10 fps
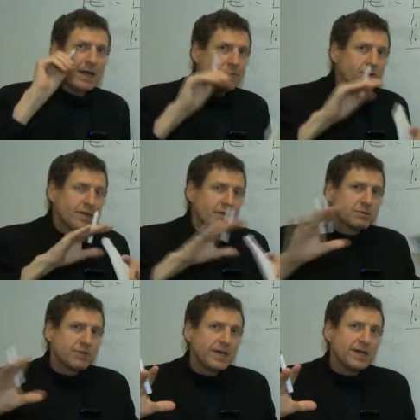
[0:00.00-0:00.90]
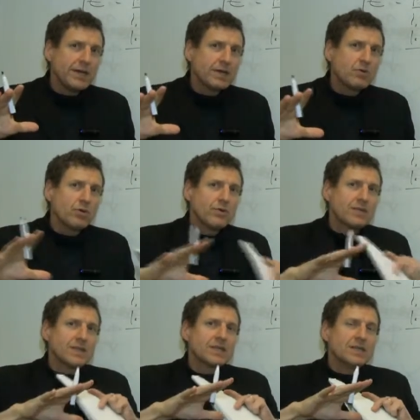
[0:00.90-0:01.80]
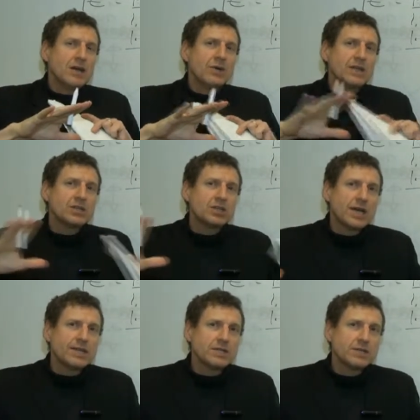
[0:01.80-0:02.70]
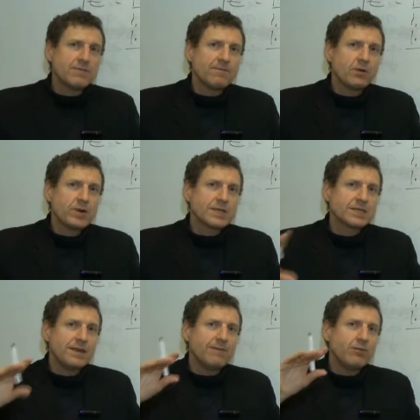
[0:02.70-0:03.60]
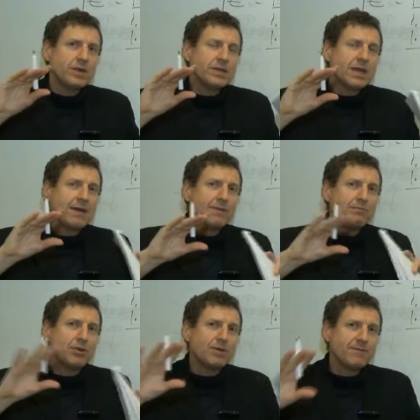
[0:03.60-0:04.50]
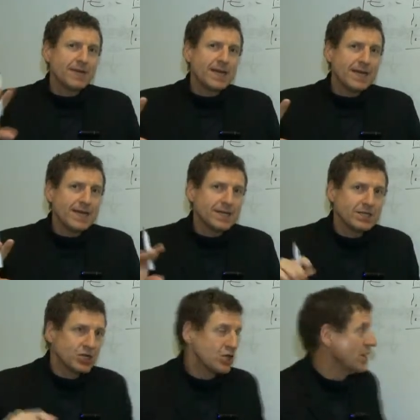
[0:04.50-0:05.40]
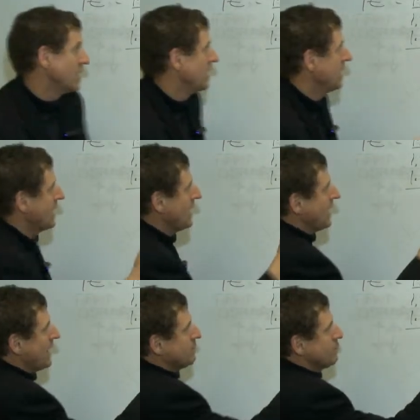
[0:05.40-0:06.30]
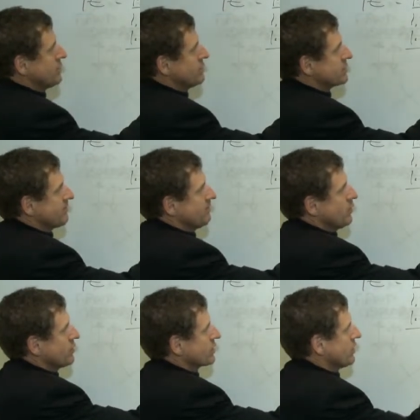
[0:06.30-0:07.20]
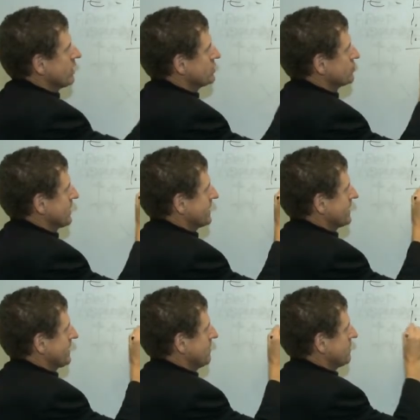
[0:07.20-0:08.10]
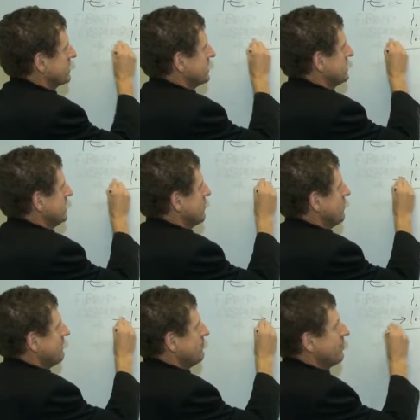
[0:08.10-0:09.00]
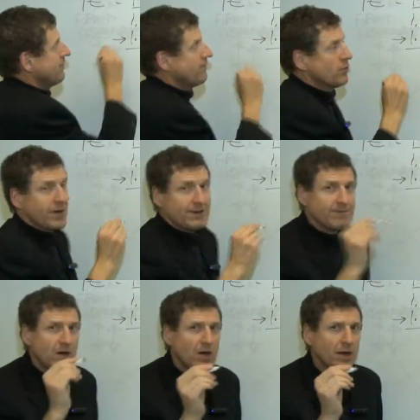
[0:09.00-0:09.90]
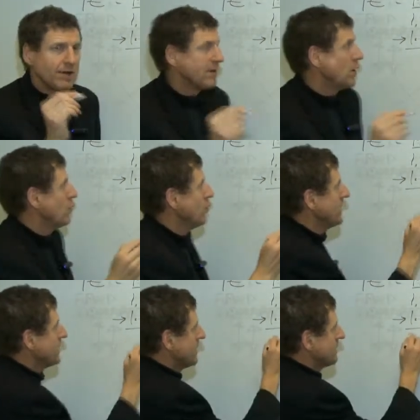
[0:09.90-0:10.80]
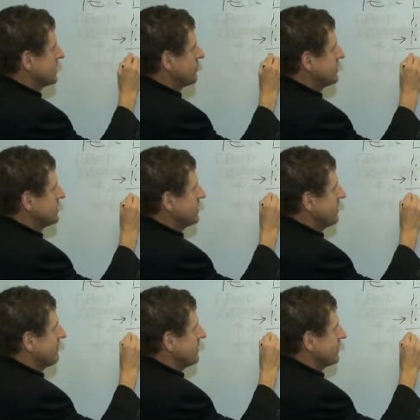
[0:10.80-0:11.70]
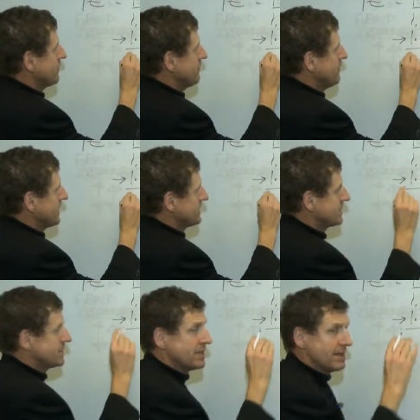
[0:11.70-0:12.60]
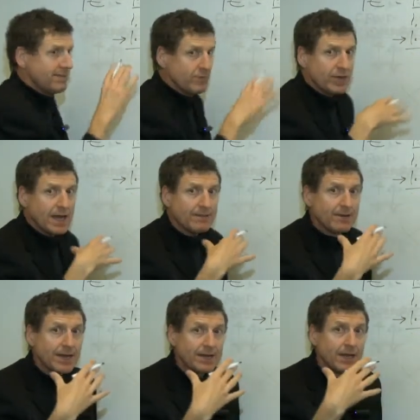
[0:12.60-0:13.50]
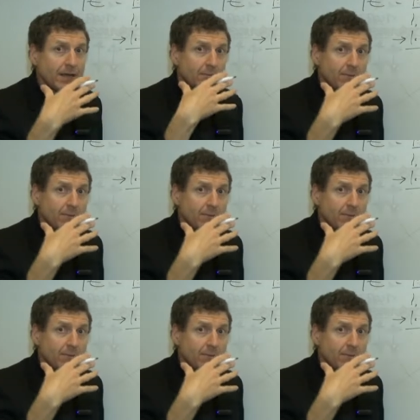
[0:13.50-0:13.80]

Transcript: Everything else being equal, there's no other changes in Forex. If we have a perfect hedge and we used a forward contract that locked us in at 1.485, we are going to receive in 3 months, if we have a